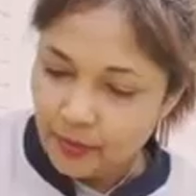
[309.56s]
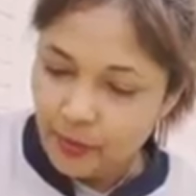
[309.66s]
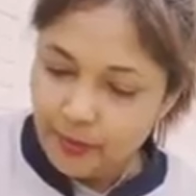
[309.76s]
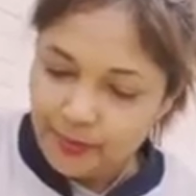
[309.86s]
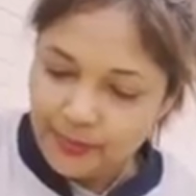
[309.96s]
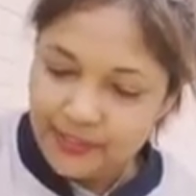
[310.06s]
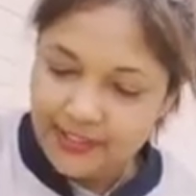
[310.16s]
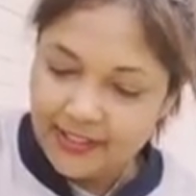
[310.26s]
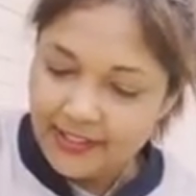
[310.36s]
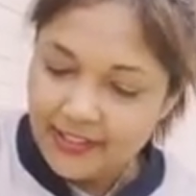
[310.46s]
Oops.
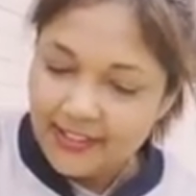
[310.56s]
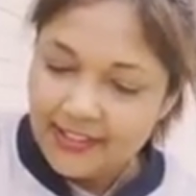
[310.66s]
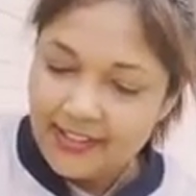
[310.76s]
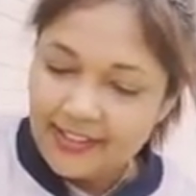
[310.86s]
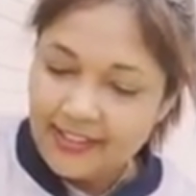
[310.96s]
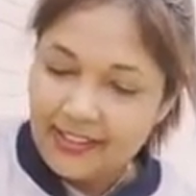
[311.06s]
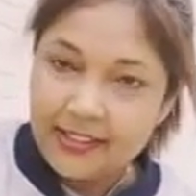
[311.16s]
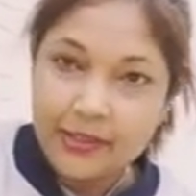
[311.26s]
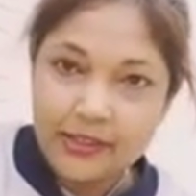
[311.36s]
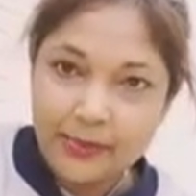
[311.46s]

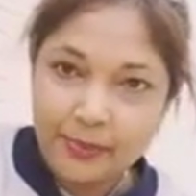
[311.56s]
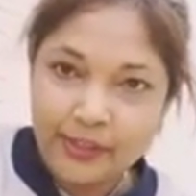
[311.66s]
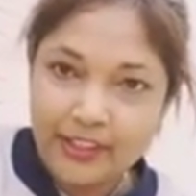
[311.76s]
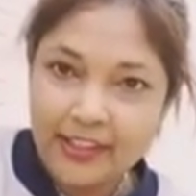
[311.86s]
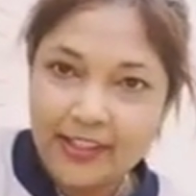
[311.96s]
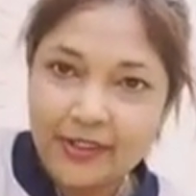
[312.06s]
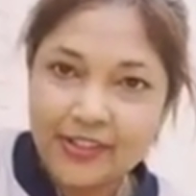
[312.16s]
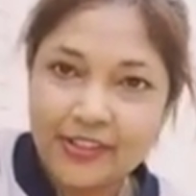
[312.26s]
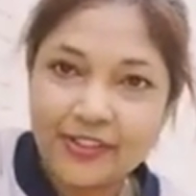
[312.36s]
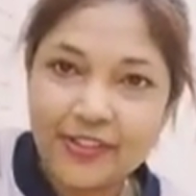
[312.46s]
Let's put it
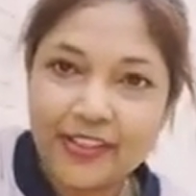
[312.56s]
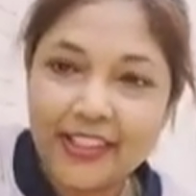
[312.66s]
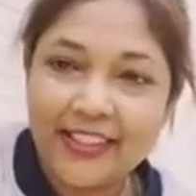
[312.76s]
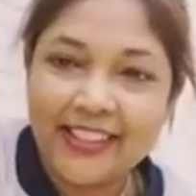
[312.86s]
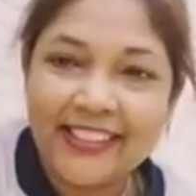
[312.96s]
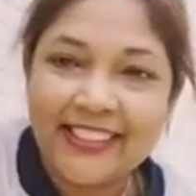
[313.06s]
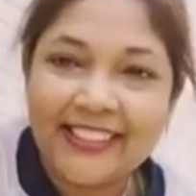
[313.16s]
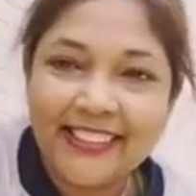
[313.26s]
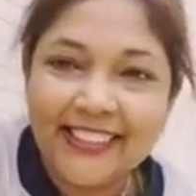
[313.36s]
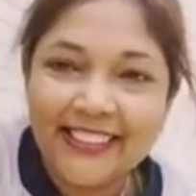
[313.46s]
closer so that you can
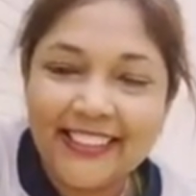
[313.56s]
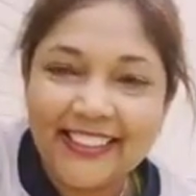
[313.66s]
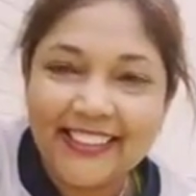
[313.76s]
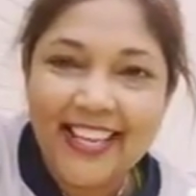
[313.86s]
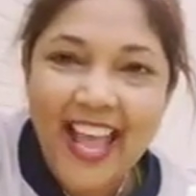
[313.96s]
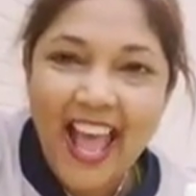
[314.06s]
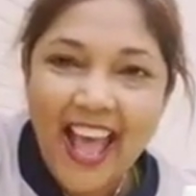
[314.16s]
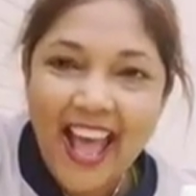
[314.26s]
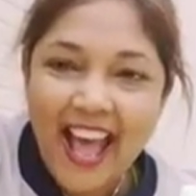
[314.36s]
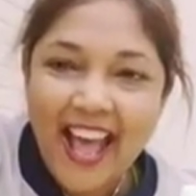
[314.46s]
see.
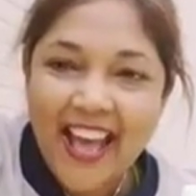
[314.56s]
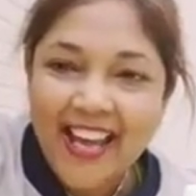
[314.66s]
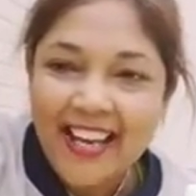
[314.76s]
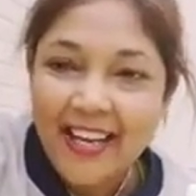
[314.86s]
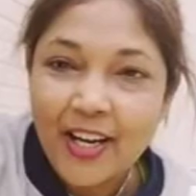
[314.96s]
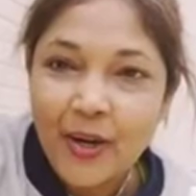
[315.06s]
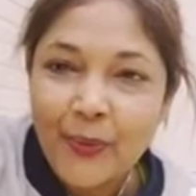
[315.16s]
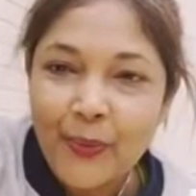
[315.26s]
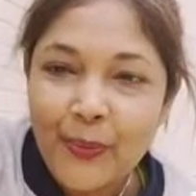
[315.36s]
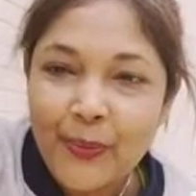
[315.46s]

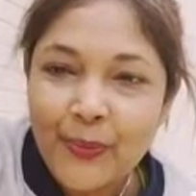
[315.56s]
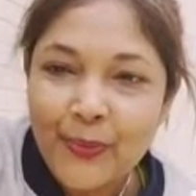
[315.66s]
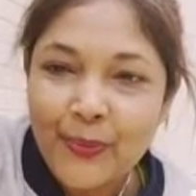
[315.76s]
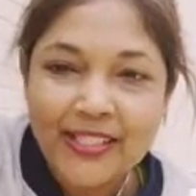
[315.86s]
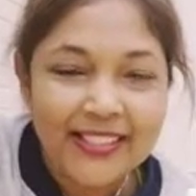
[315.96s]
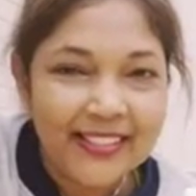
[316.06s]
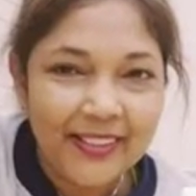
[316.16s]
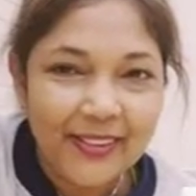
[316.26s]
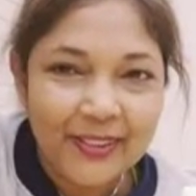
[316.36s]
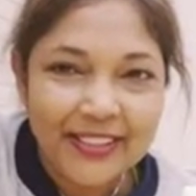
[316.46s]
Ooh, isn't
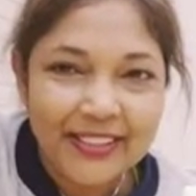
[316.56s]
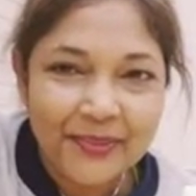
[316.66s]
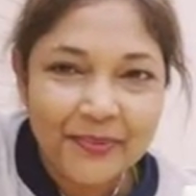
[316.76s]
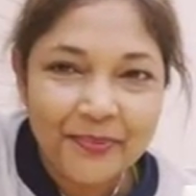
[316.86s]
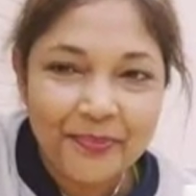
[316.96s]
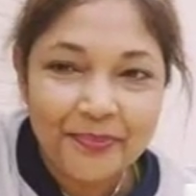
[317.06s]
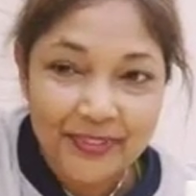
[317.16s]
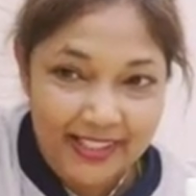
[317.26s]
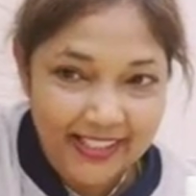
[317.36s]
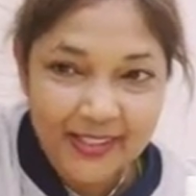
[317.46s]
that awesome?
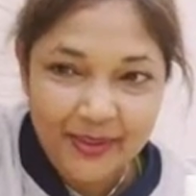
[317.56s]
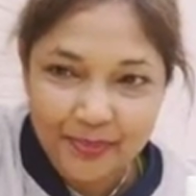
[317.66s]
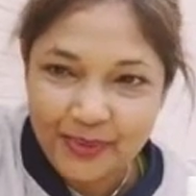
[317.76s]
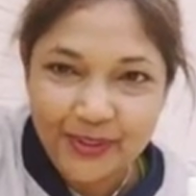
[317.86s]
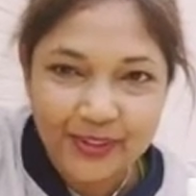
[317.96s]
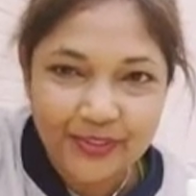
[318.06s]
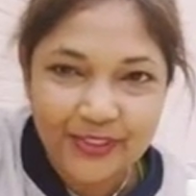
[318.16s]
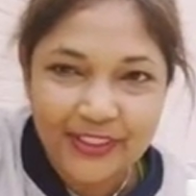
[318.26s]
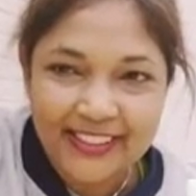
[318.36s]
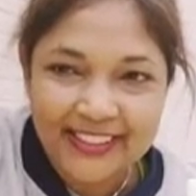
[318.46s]
That's
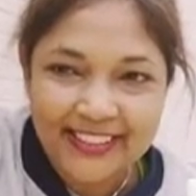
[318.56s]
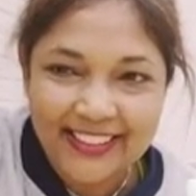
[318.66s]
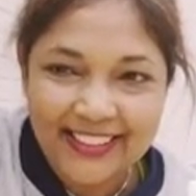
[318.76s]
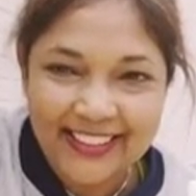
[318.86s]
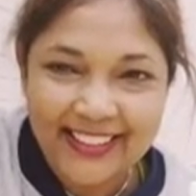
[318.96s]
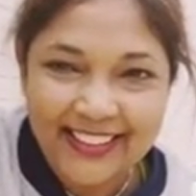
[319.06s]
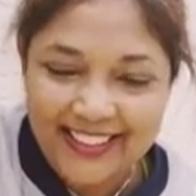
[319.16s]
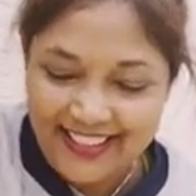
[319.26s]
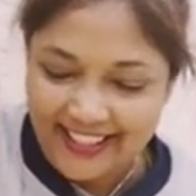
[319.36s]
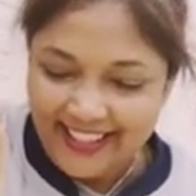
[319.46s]
beautiful, isn't it?
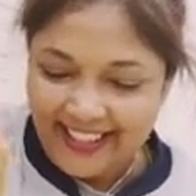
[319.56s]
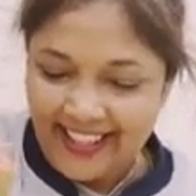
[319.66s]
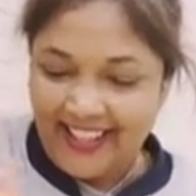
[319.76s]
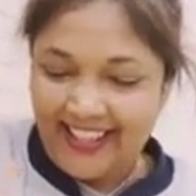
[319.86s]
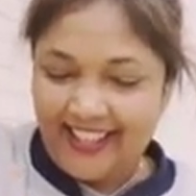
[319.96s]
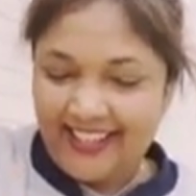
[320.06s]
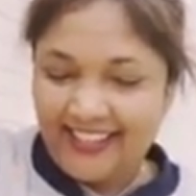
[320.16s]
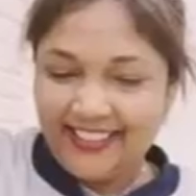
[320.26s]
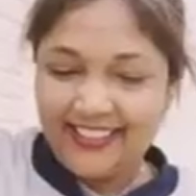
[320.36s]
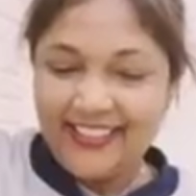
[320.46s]

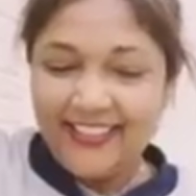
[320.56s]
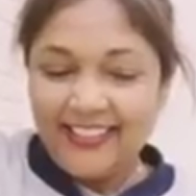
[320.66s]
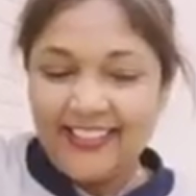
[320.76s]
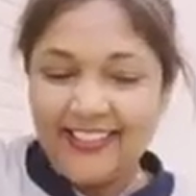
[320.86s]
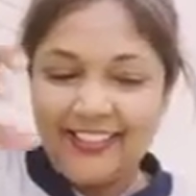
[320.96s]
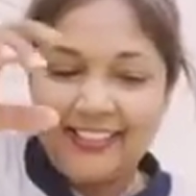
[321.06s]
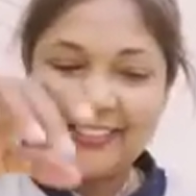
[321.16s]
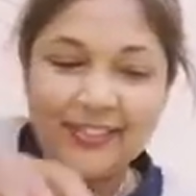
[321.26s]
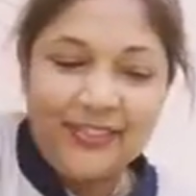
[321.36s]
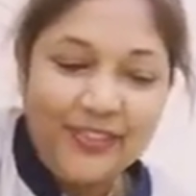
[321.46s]
And let's
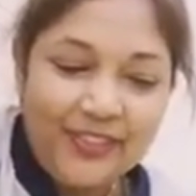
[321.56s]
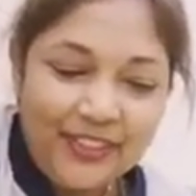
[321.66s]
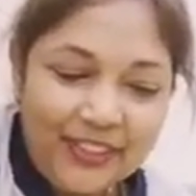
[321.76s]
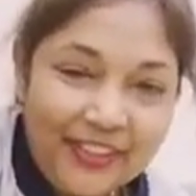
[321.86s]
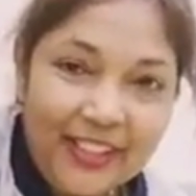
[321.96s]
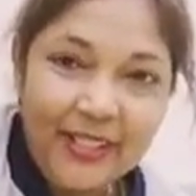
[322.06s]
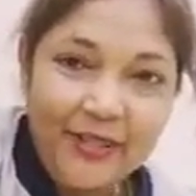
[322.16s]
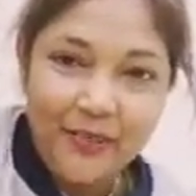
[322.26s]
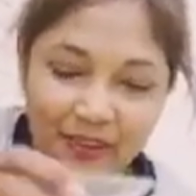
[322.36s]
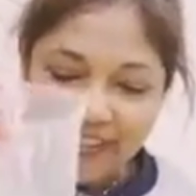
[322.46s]
do the
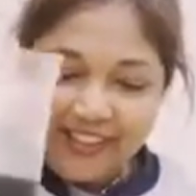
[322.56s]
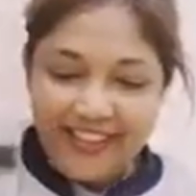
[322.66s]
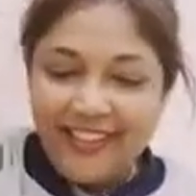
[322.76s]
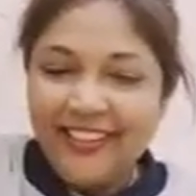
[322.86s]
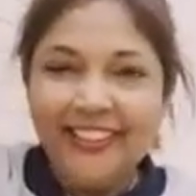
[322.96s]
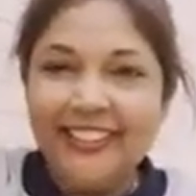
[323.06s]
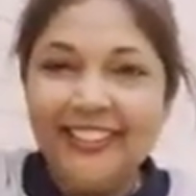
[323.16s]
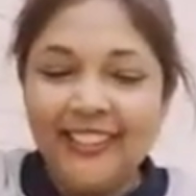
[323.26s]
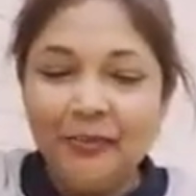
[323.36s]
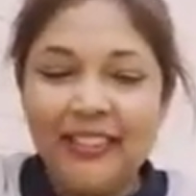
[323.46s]
green
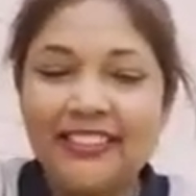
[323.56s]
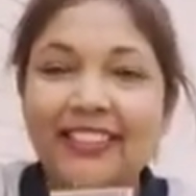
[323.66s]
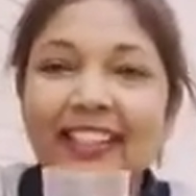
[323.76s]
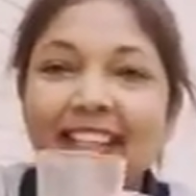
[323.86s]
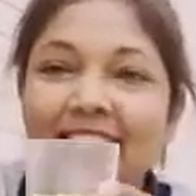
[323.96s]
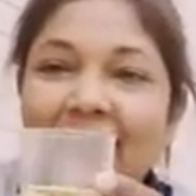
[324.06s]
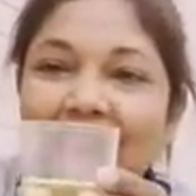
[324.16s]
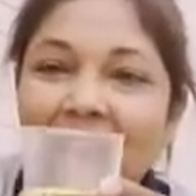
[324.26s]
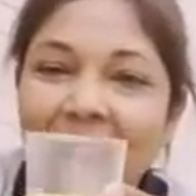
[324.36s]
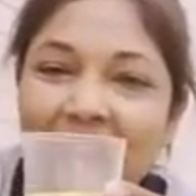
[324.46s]
one. I'm
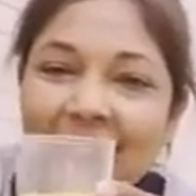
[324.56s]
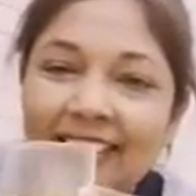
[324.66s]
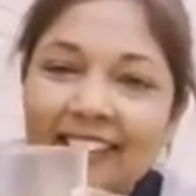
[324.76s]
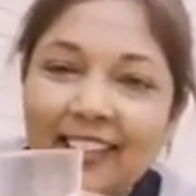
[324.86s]
excited.